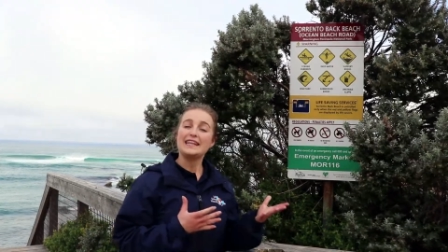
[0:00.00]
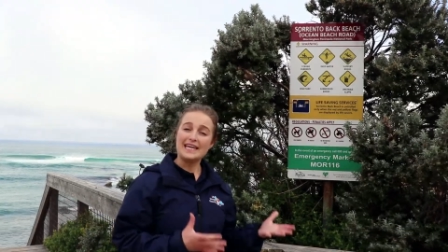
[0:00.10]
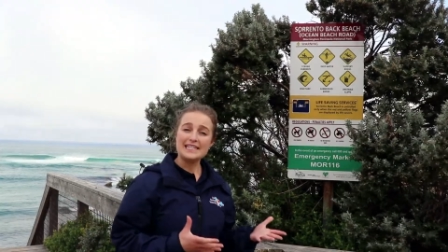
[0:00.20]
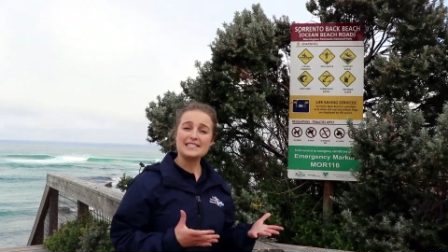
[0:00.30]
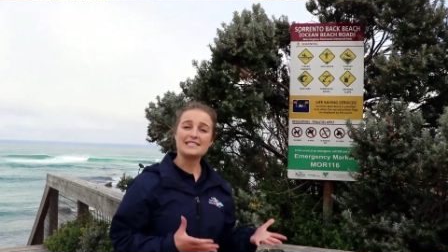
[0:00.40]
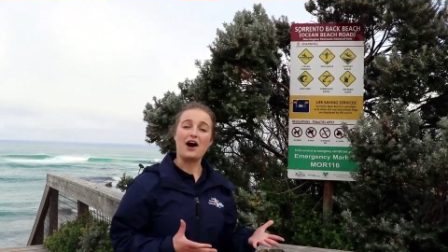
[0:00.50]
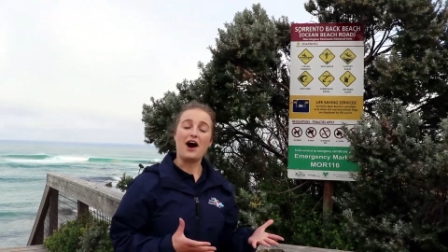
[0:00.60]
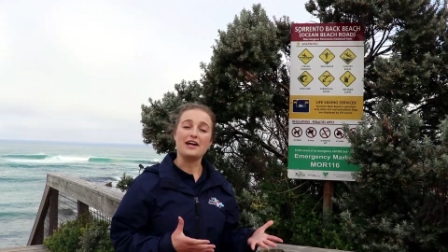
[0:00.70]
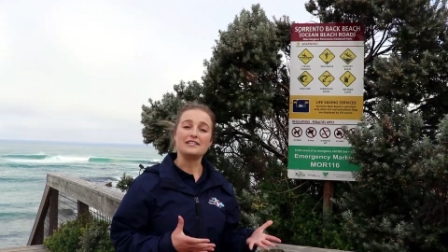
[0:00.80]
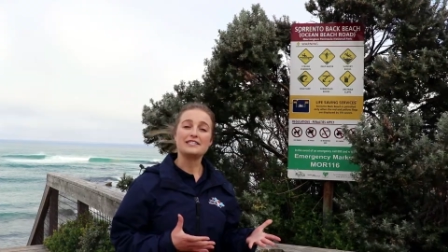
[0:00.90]
These
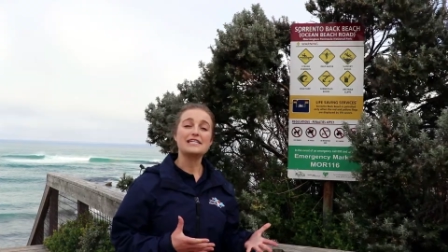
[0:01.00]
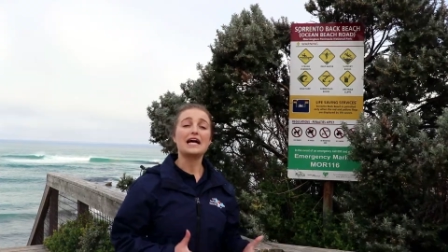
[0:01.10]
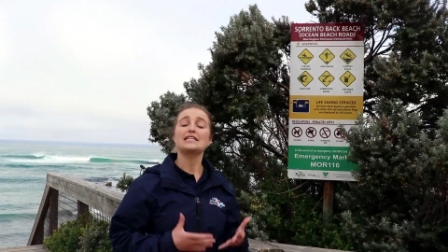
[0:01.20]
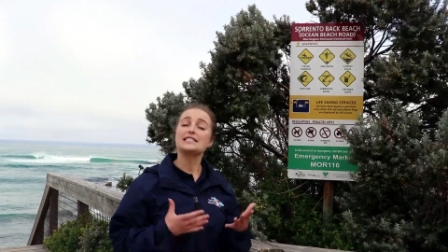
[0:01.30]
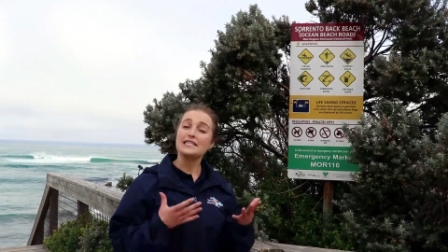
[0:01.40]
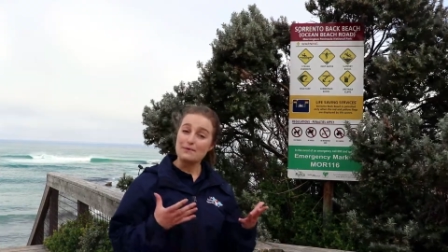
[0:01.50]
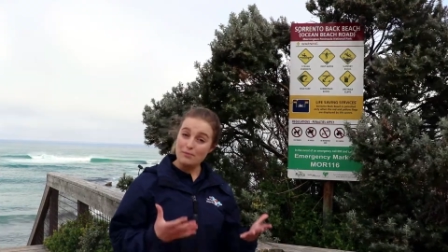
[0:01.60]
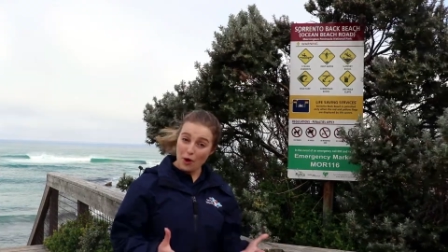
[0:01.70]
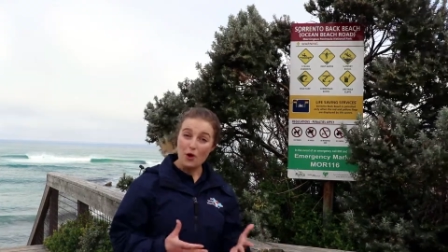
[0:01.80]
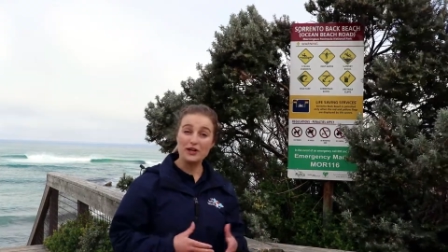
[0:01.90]
signs tell us the
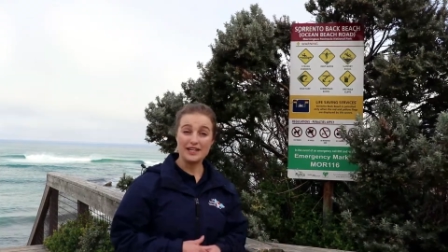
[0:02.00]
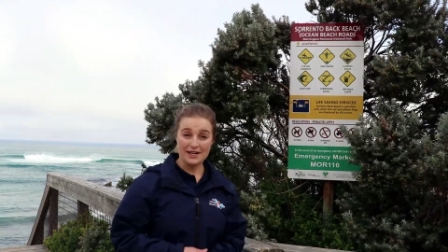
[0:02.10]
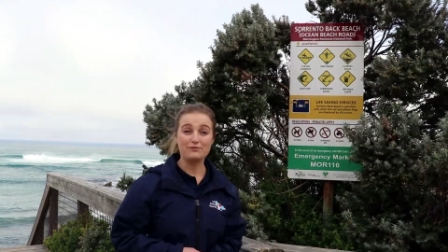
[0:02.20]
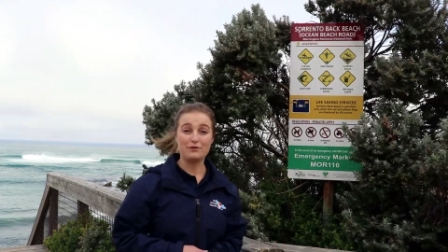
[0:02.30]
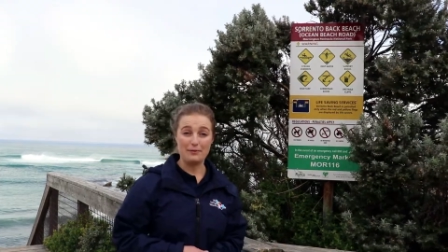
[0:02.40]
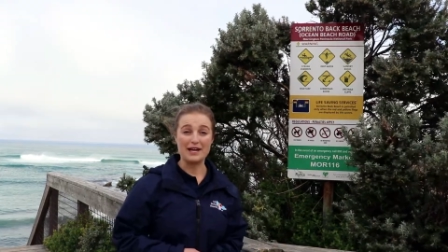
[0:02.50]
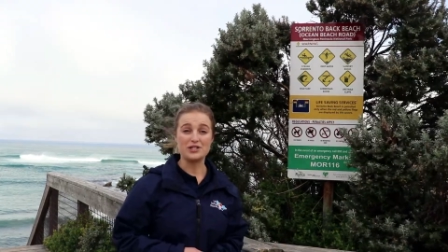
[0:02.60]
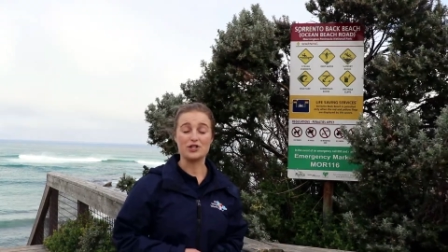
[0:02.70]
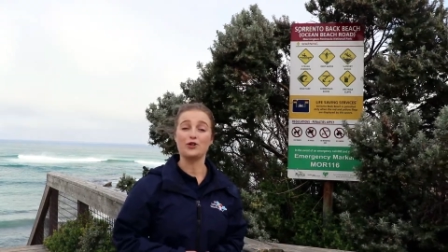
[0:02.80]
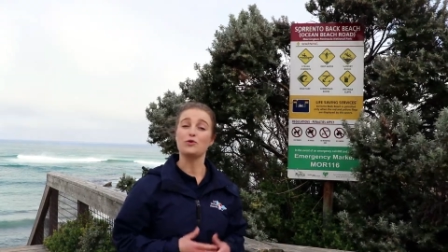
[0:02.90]
important
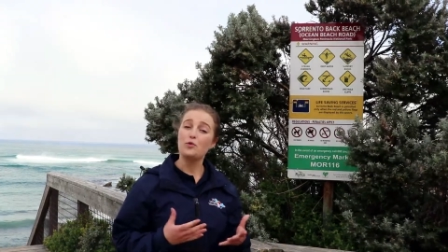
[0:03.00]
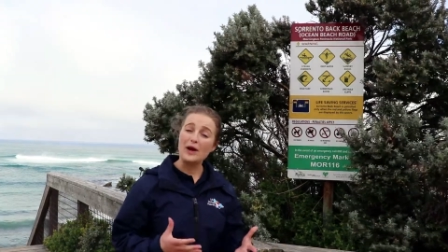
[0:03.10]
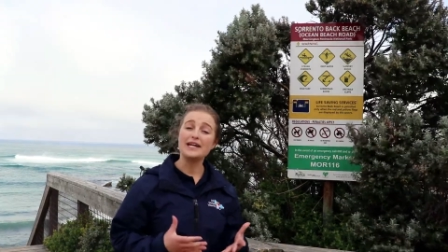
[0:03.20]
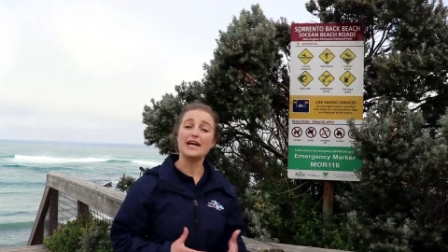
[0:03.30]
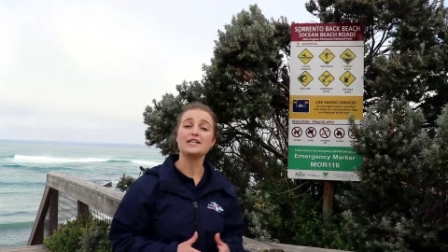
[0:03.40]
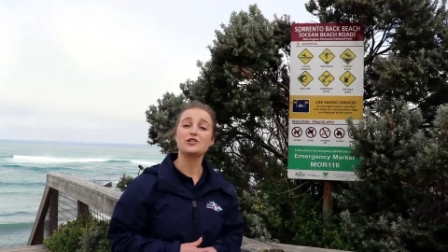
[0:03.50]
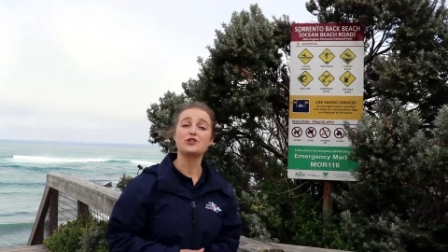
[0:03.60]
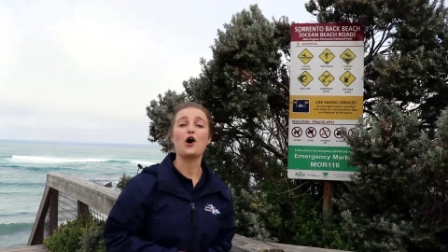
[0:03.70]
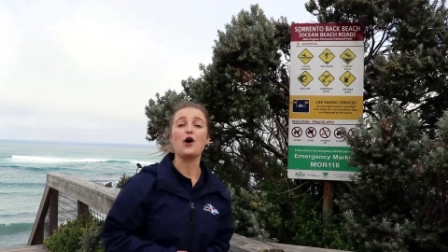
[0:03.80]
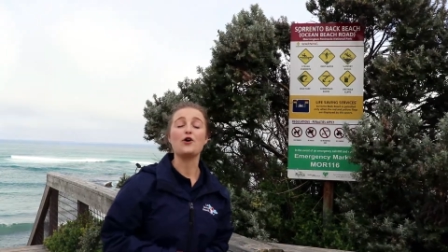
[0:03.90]
information we need
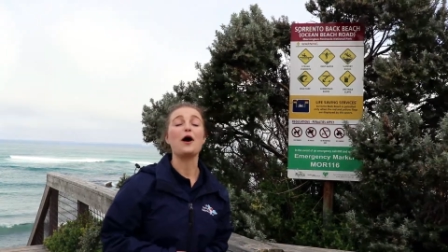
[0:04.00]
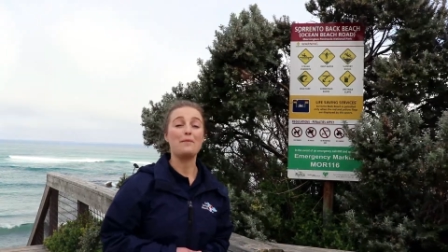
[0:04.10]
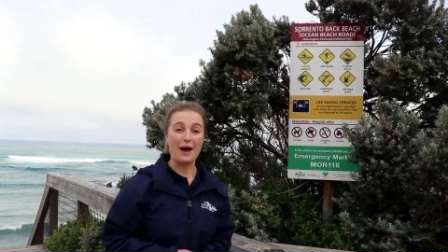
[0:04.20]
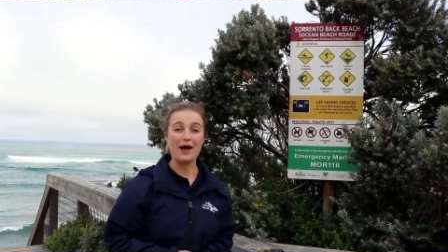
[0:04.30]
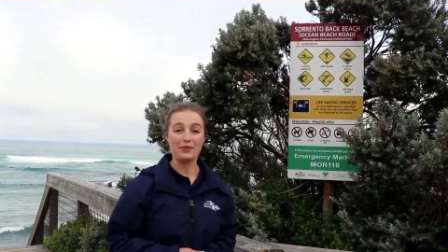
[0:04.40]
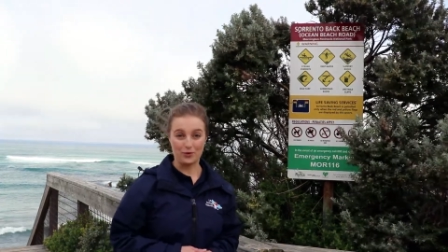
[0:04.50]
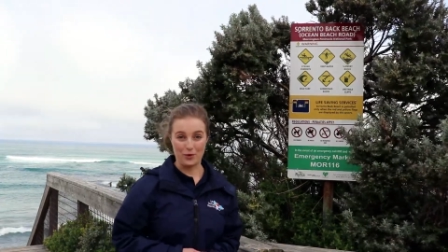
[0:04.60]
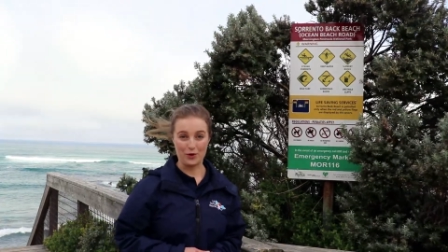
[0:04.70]
to know about the